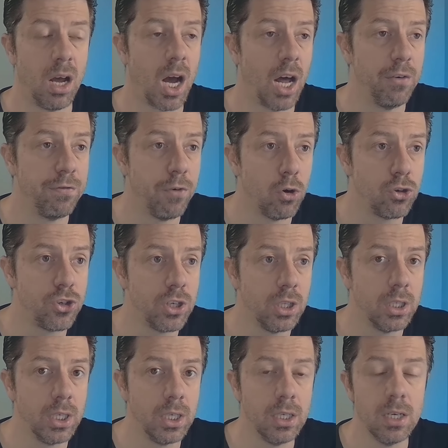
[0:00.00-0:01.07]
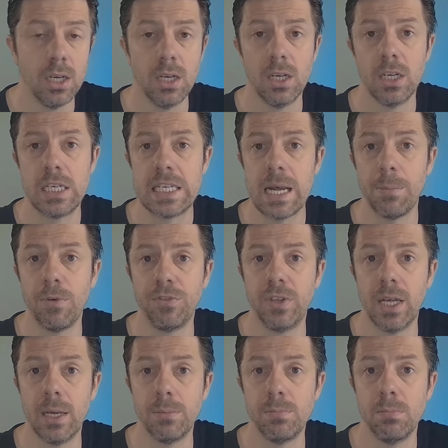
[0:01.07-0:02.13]
Unfortunately, some of
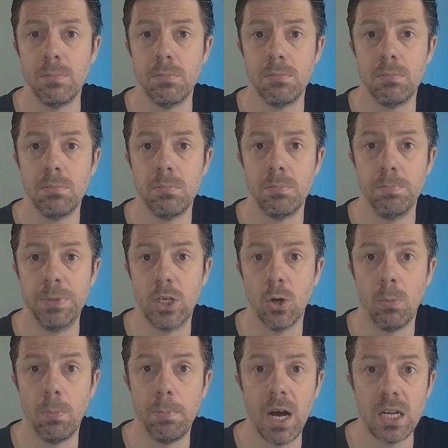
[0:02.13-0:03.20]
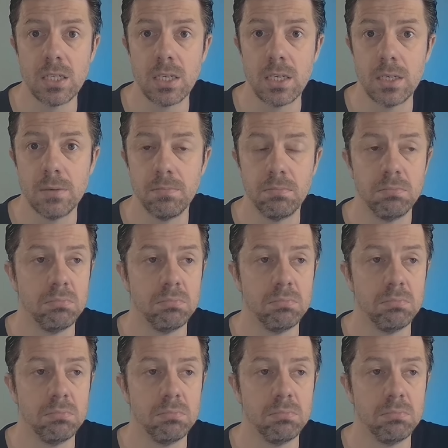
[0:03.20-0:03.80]
them become busts,